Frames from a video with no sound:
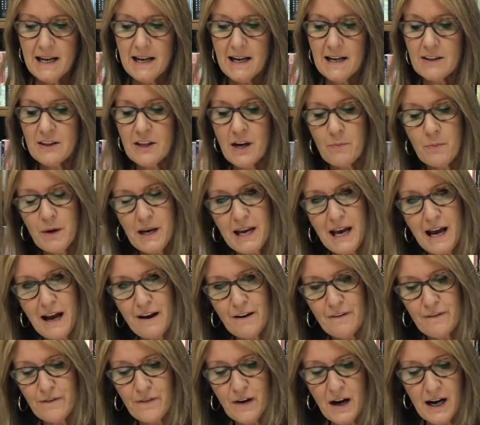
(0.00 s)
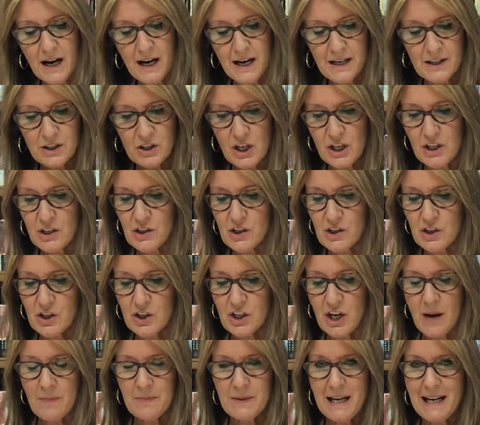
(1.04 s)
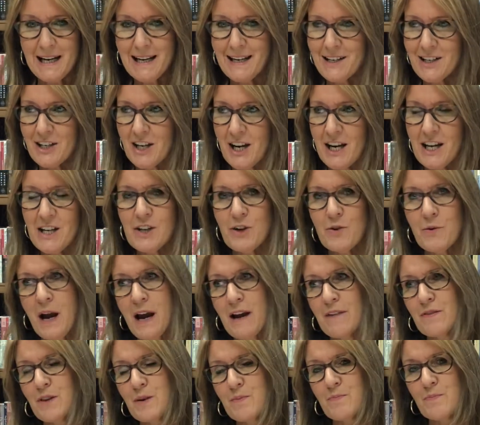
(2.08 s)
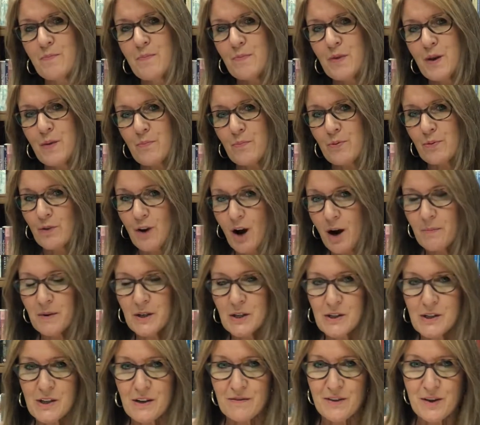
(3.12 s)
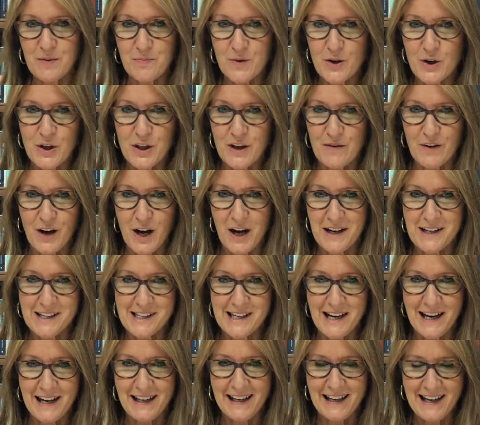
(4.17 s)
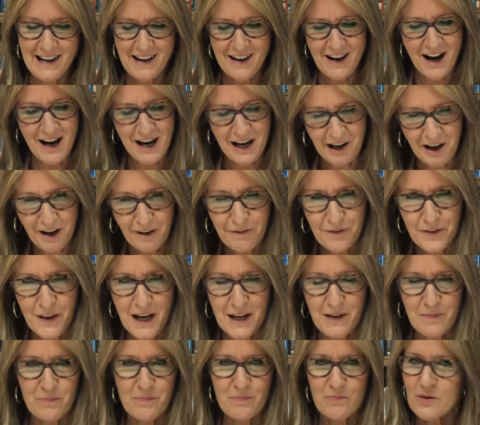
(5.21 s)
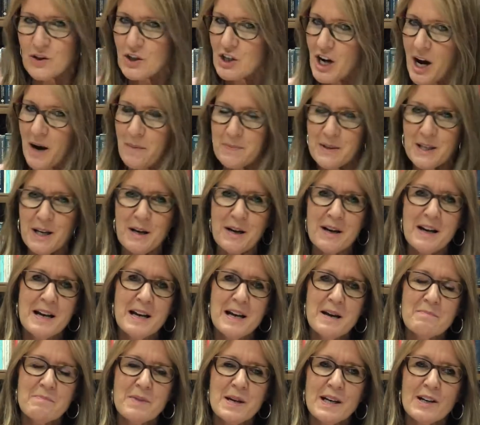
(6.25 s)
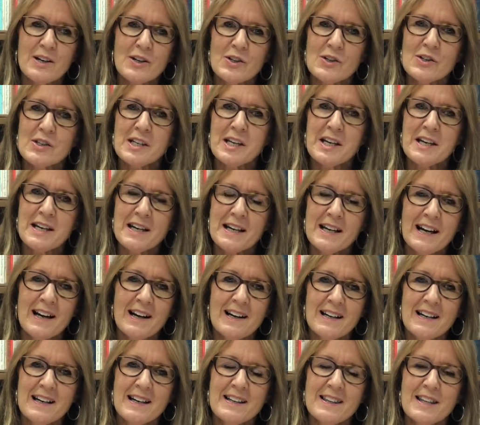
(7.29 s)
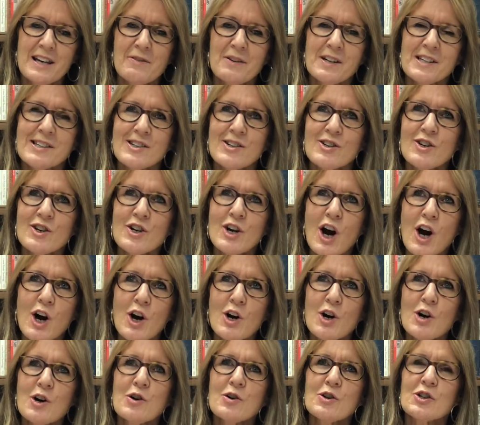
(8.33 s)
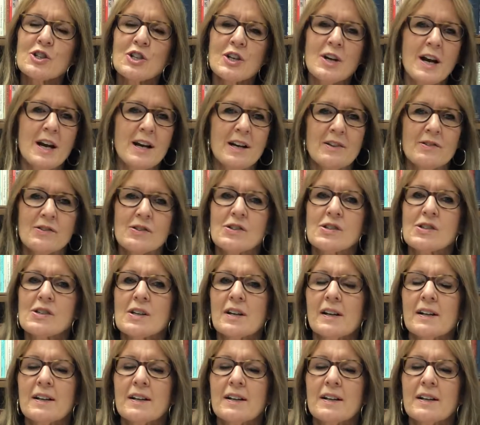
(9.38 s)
Then we have Genesis chapter 18. You have the promise of the birth of Isaac. I love that chapter, because here there is no chance